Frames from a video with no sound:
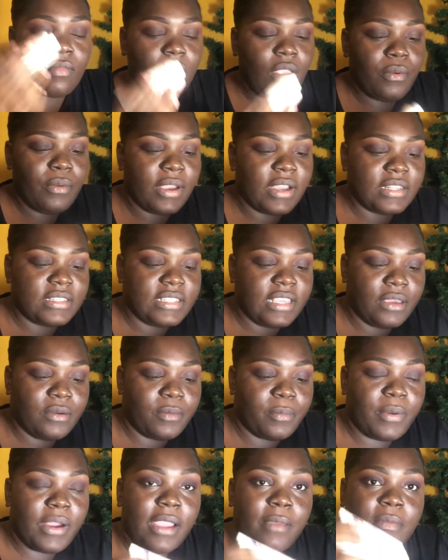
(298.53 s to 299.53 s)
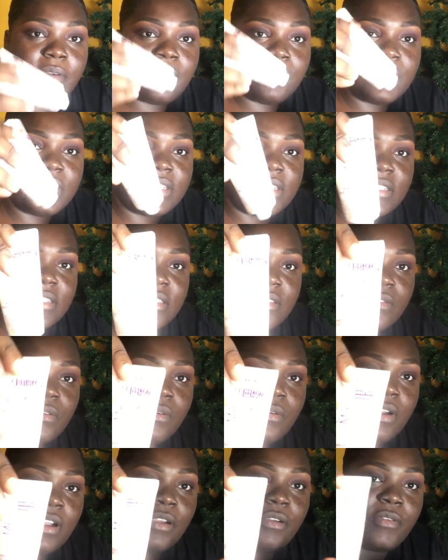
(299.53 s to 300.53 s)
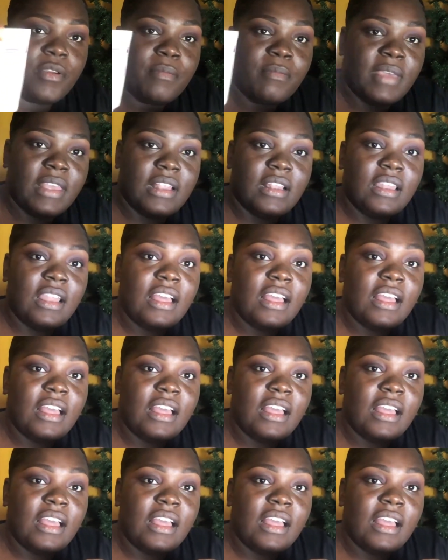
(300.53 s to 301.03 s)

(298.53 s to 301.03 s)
we're gonna take our primer, which is our Rimmel